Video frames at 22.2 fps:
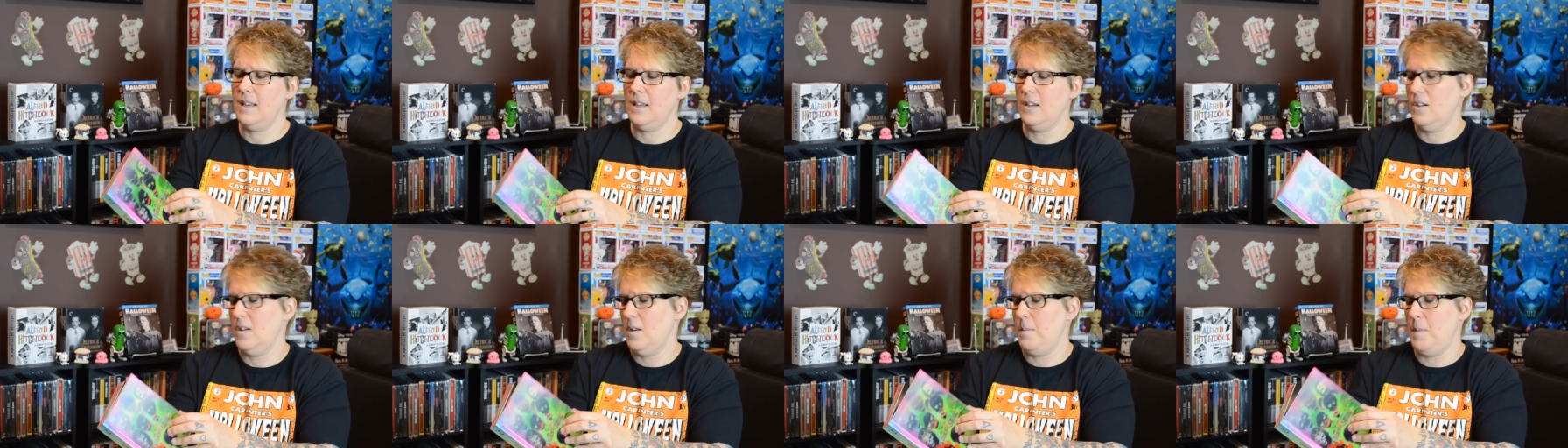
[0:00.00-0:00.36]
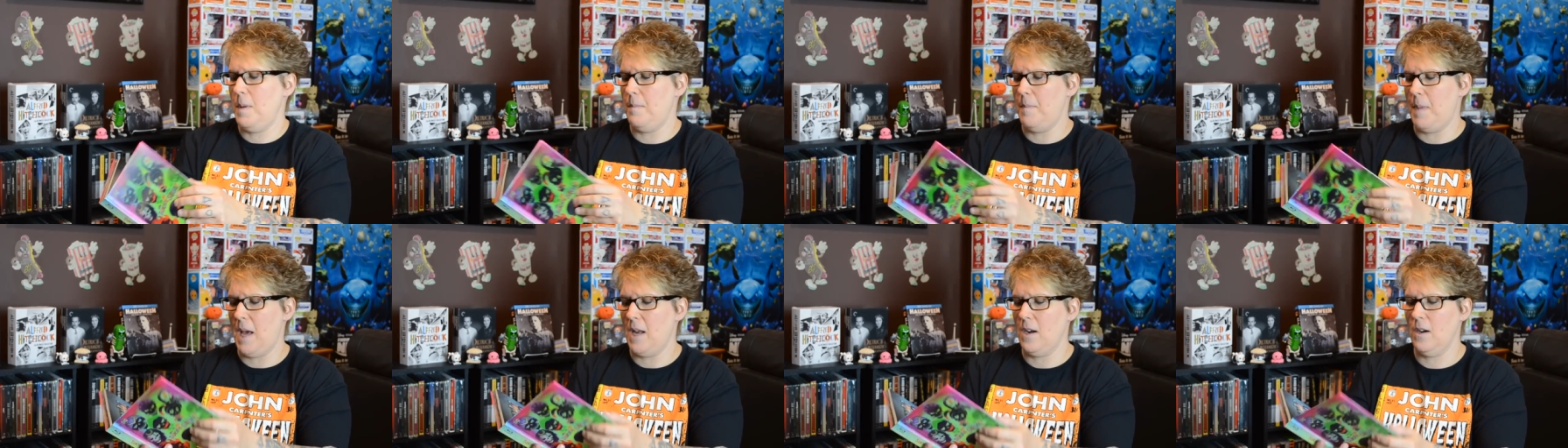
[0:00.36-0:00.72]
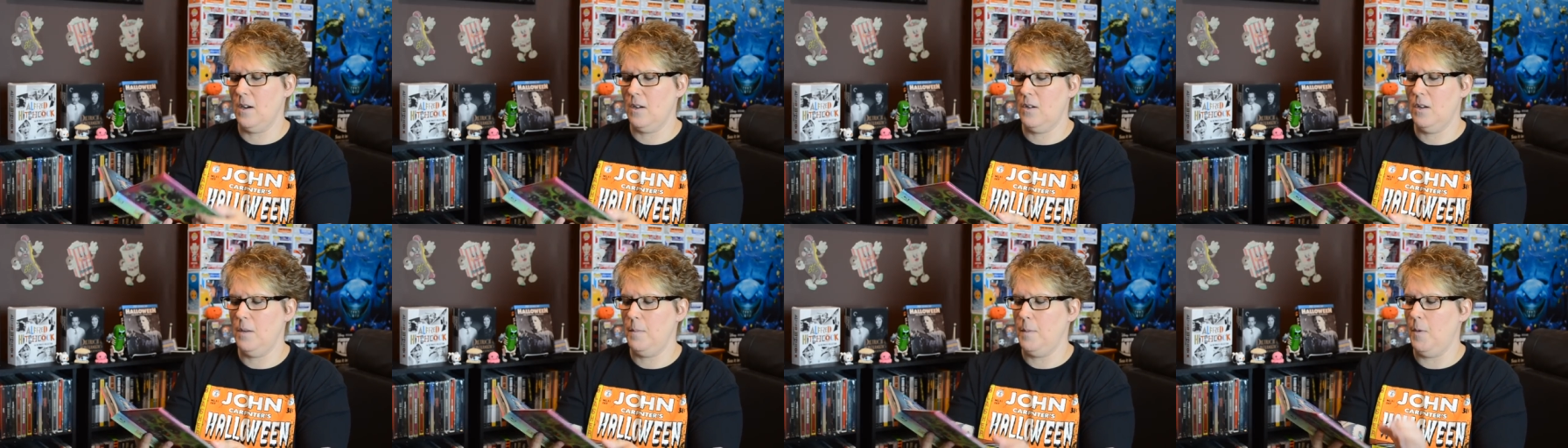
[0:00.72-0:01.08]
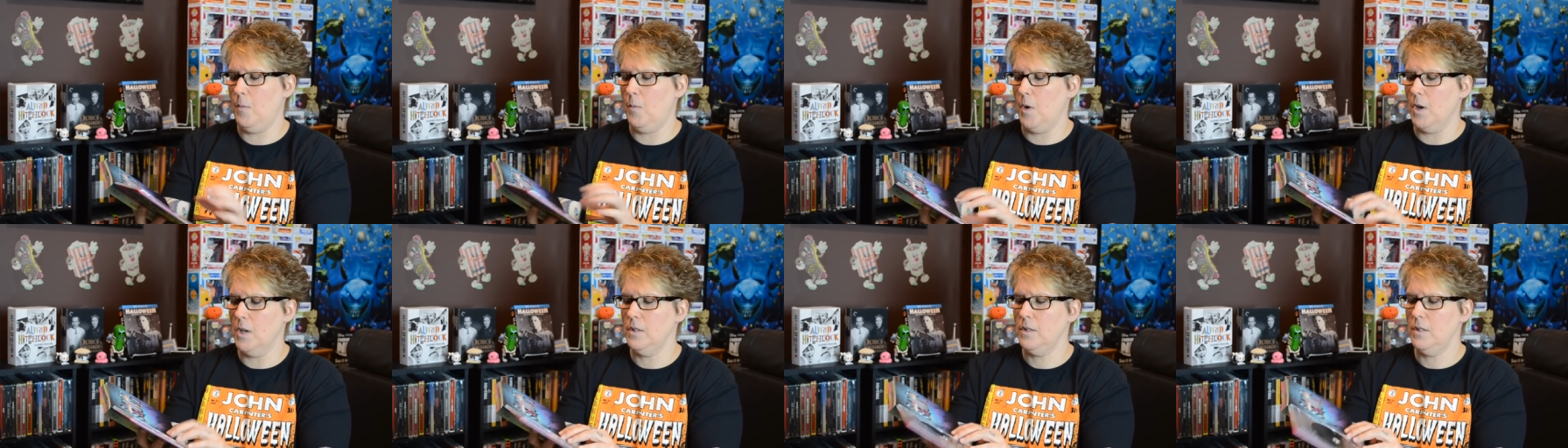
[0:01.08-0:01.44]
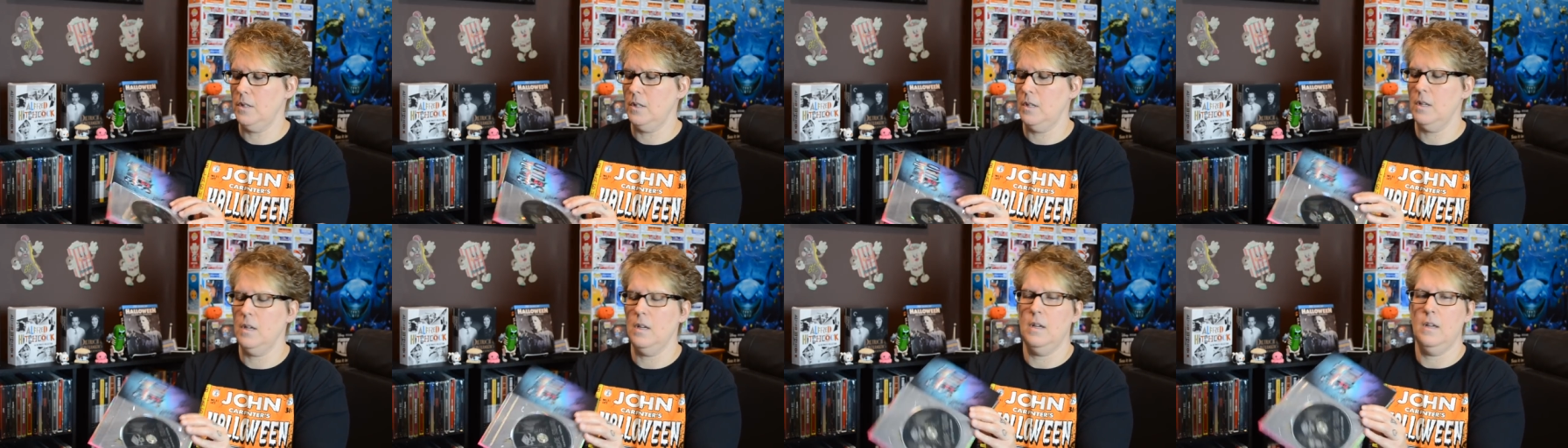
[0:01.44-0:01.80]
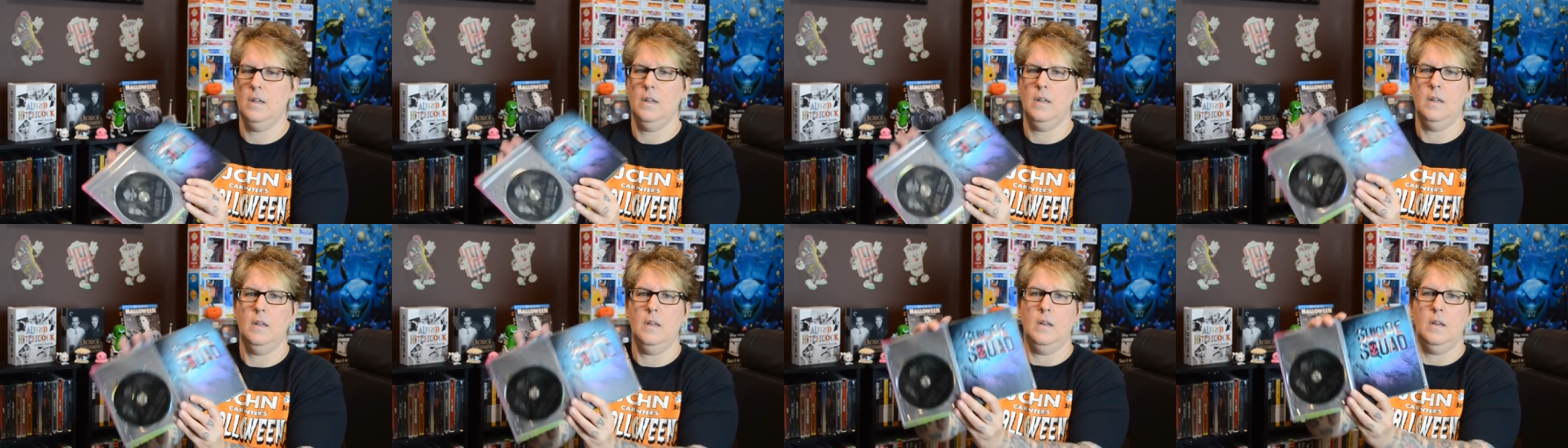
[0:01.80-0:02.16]
It could have been better. It could have been worse.
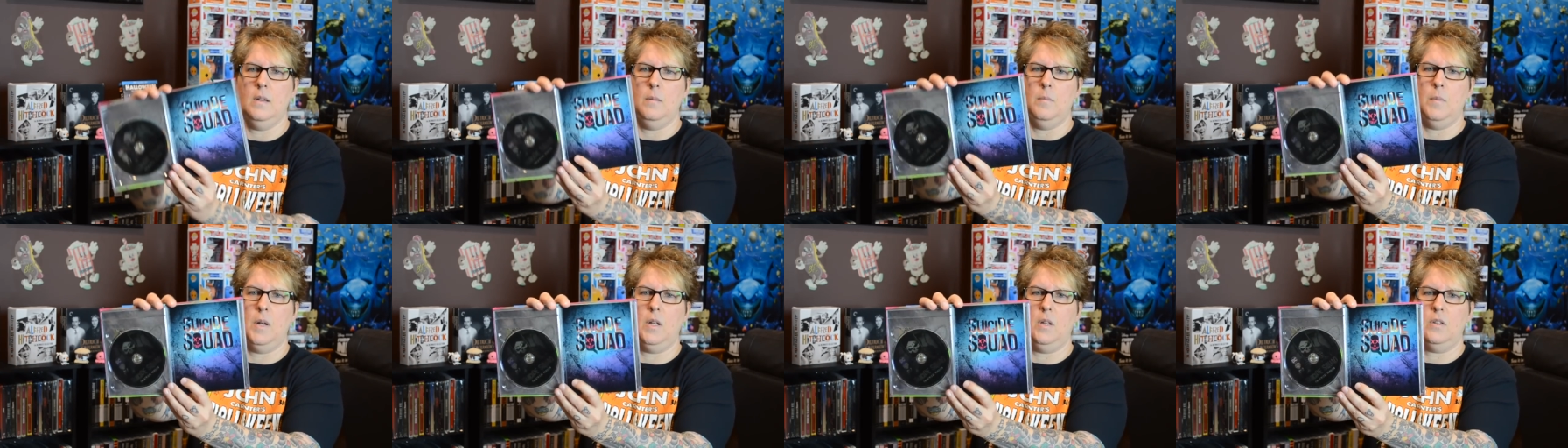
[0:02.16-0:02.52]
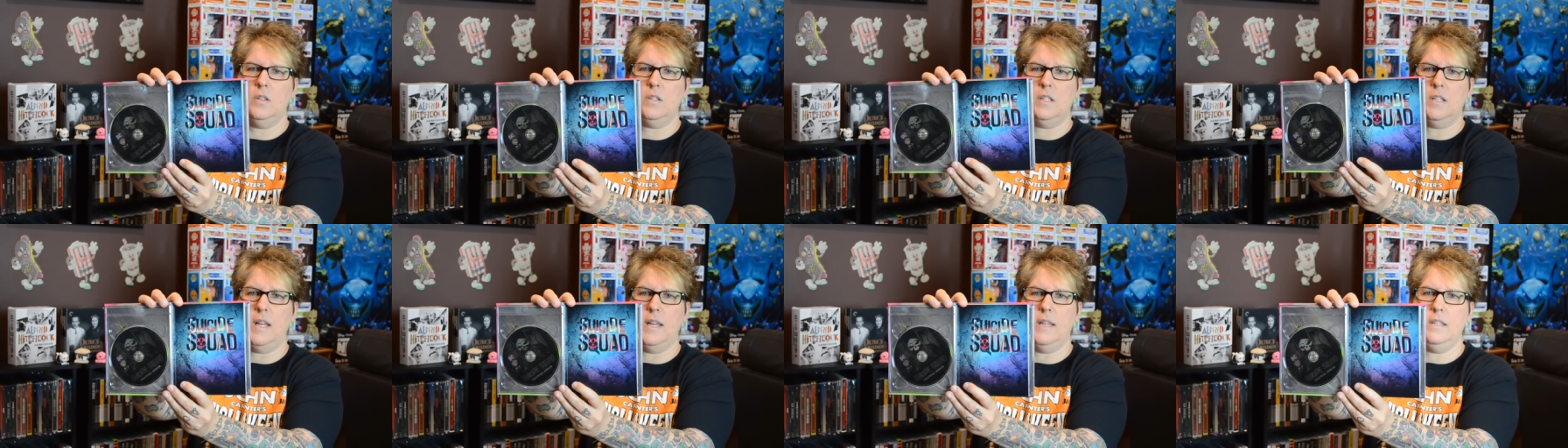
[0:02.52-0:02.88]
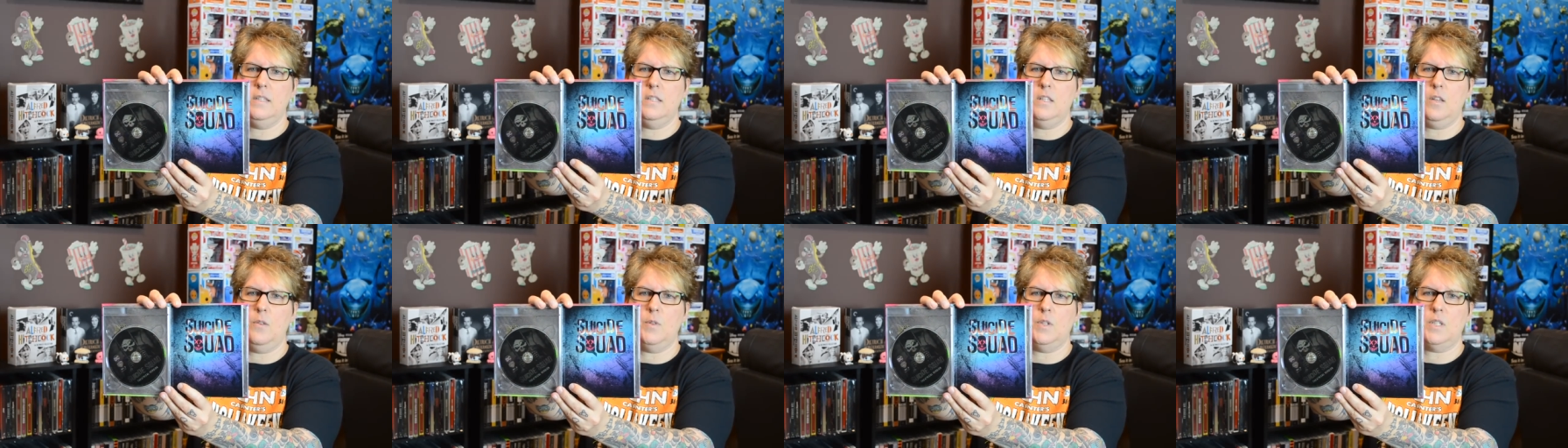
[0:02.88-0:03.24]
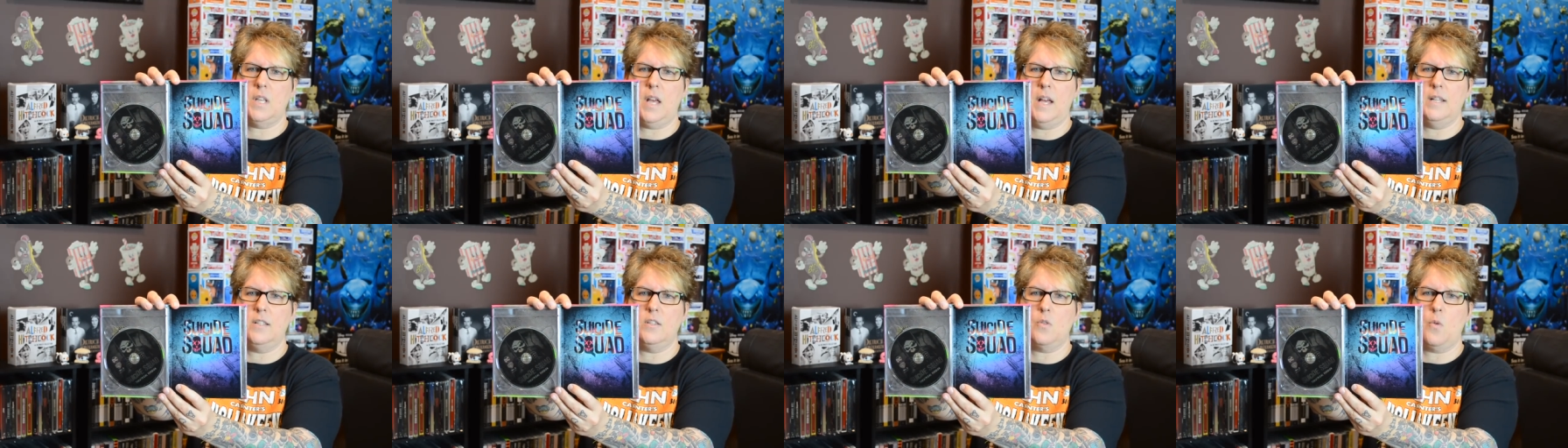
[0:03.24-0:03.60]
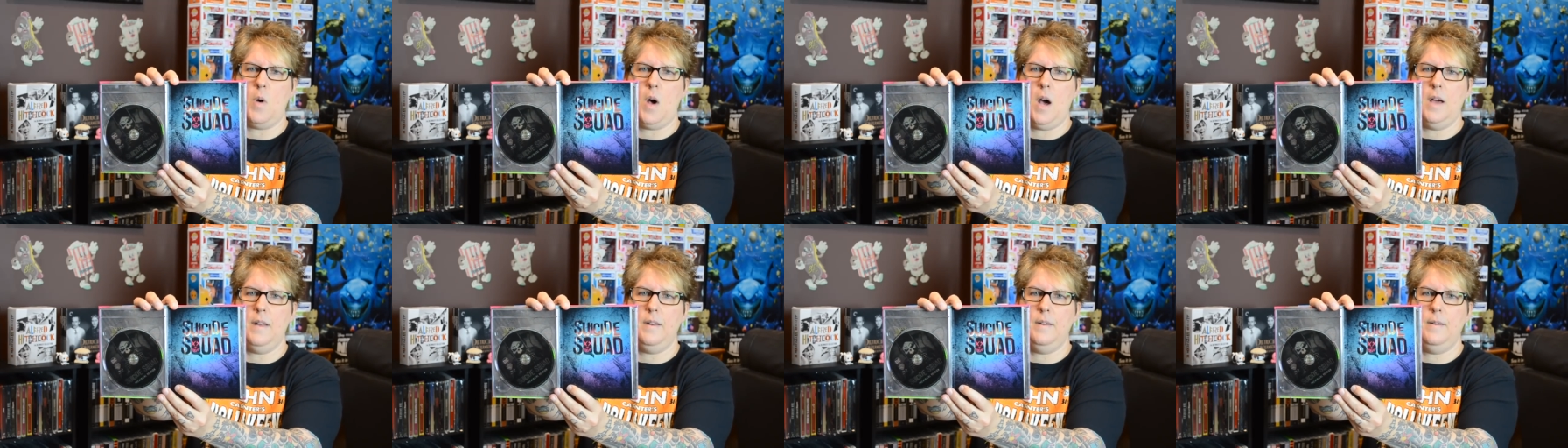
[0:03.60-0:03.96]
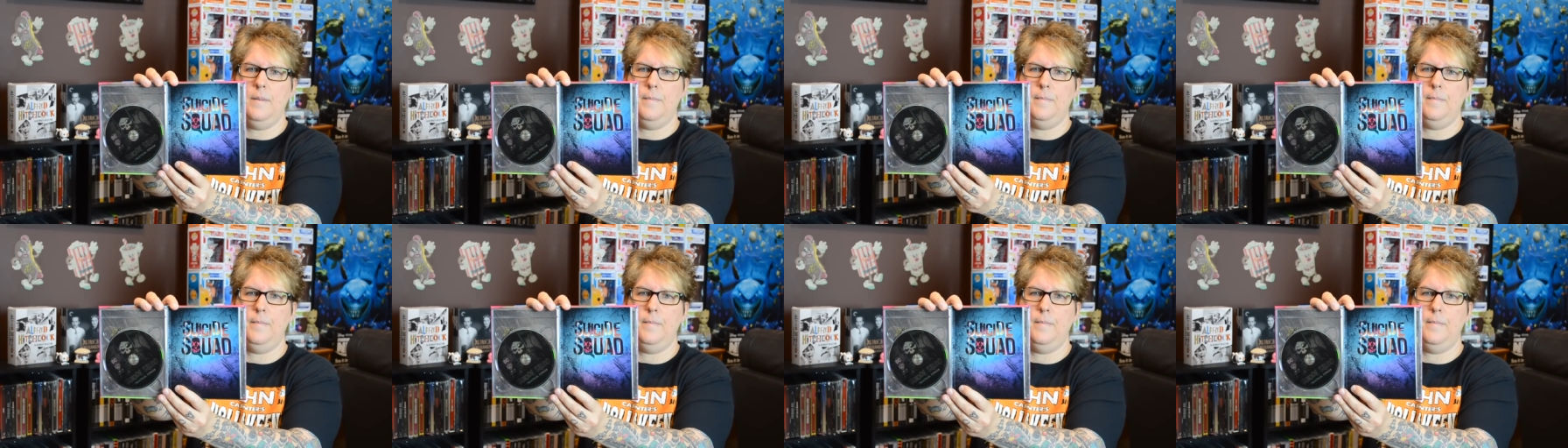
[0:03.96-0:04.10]
But it looks nice. Suicide Squad.